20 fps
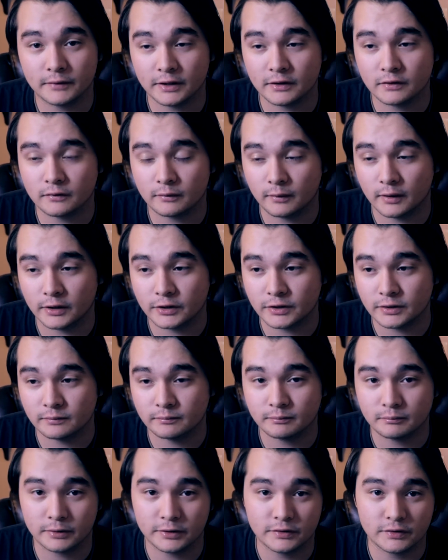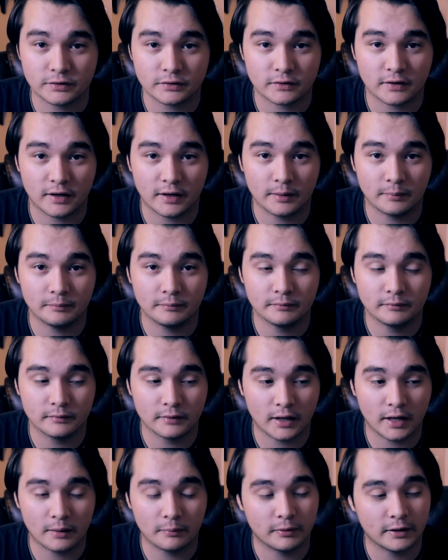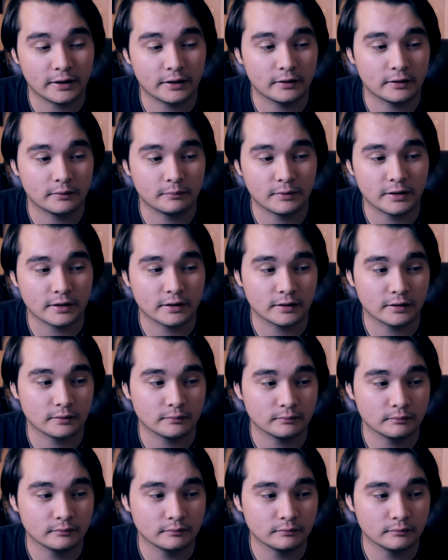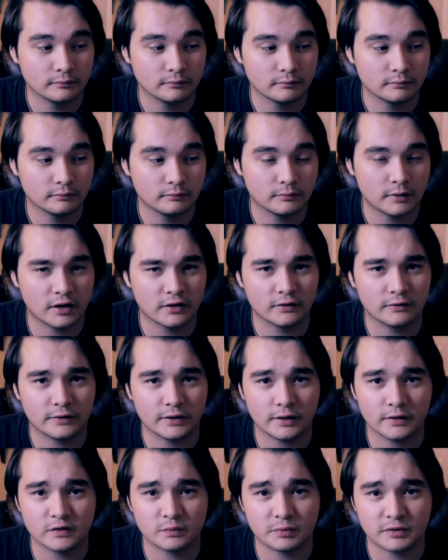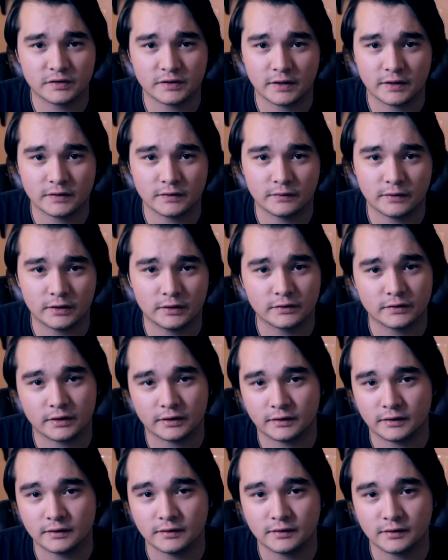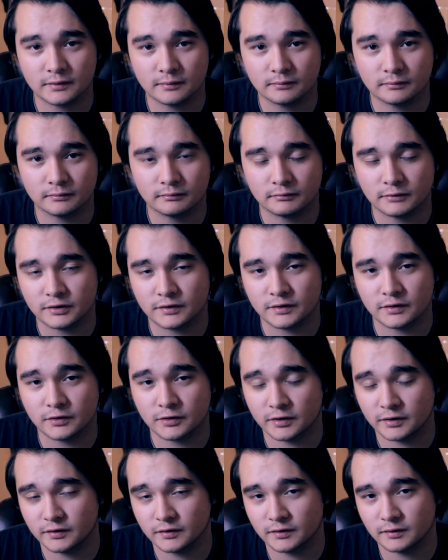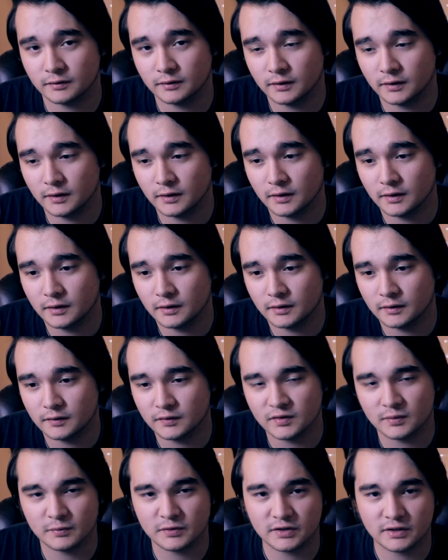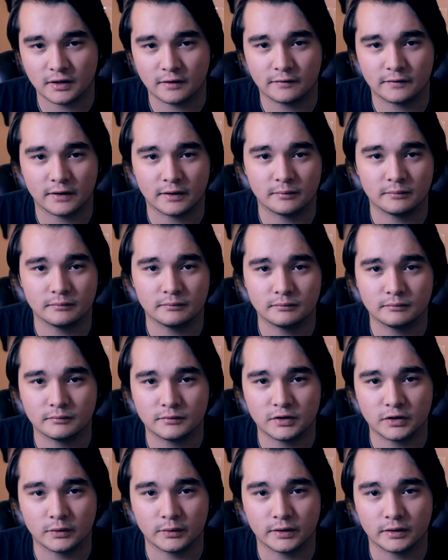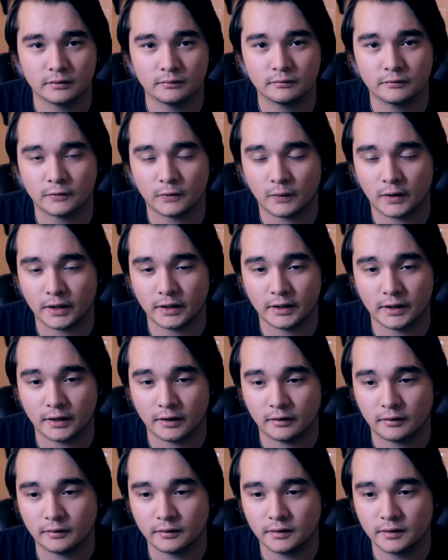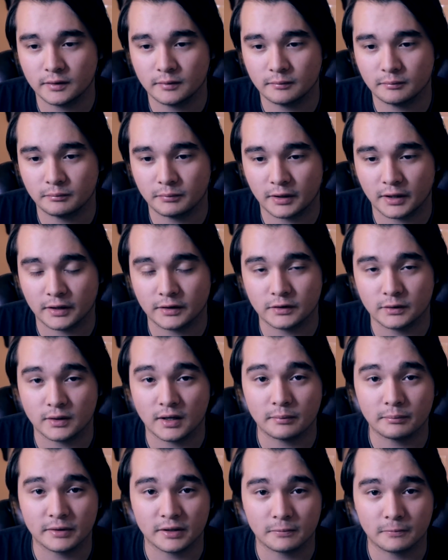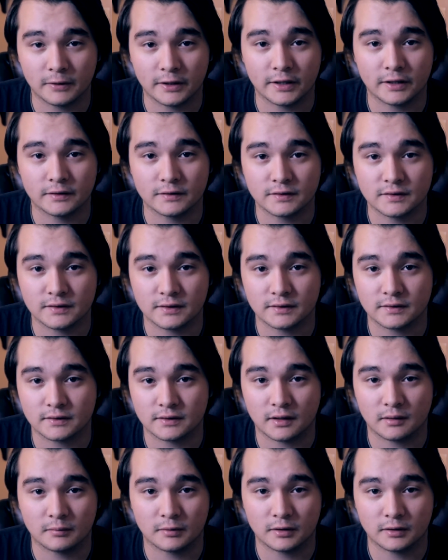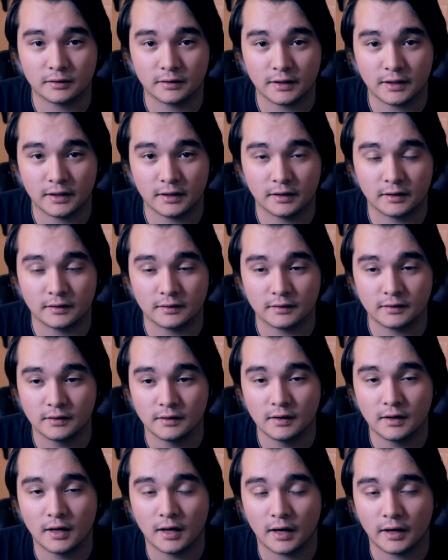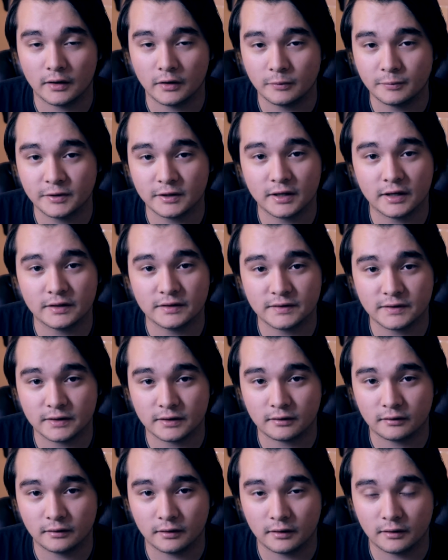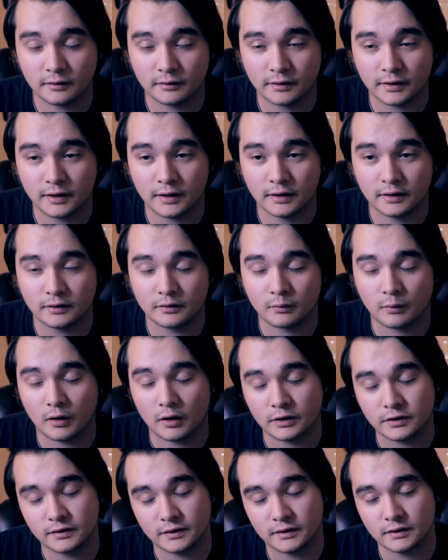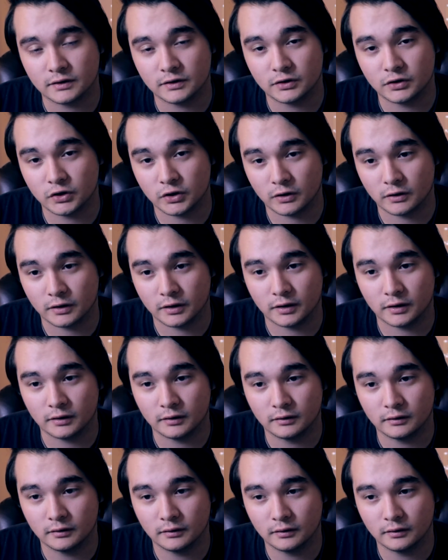Thanks for watching. Please subscribe. I plan on making other videos besides videos like this. This is just some stuff I'm doing for right now. But I do have big plans this summer, and I hope you guys stick along and watch this journey